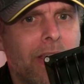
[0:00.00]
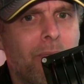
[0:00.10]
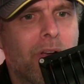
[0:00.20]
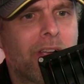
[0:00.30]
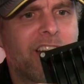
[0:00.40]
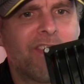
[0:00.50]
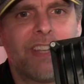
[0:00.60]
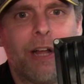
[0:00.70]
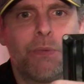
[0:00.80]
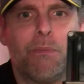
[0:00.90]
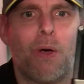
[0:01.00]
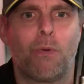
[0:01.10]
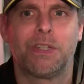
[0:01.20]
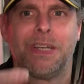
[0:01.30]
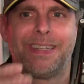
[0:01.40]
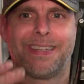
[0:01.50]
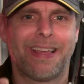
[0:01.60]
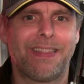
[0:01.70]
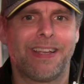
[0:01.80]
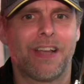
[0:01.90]
What kind of attachment bolt do
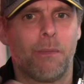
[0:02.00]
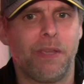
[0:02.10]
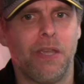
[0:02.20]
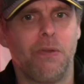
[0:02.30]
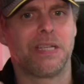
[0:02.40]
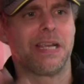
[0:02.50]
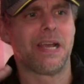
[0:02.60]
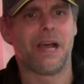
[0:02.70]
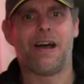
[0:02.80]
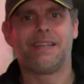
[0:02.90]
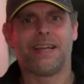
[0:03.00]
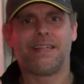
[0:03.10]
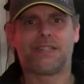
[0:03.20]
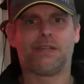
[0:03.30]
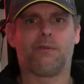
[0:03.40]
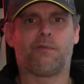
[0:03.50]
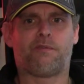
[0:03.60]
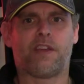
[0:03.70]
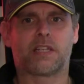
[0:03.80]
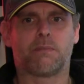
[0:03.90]
they think I'll be using? I tend to
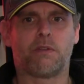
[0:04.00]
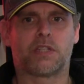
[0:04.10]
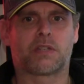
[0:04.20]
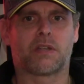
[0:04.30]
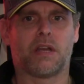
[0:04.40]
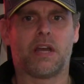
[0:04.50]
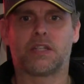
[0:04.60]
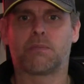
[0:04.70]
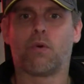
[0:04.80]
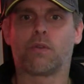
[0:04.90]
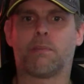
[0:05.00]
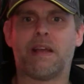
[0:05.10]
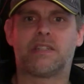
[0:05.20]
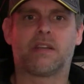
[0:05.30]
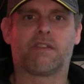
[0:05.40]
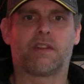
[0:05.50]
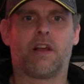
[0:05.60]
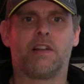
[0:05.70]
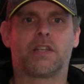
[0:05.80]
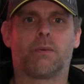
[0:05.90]
fix most small domestic
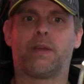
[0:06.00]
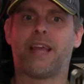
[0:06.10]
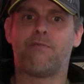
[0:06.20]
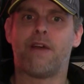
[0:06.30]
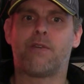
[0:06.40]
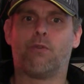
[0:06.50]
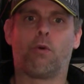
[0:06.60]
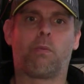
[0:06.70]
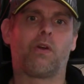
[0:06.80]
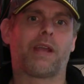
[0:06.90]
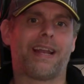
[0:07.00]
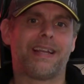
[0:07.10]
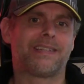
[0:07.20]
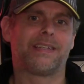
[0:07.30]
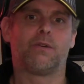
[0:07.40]
floodlights up with a red raw plug and a single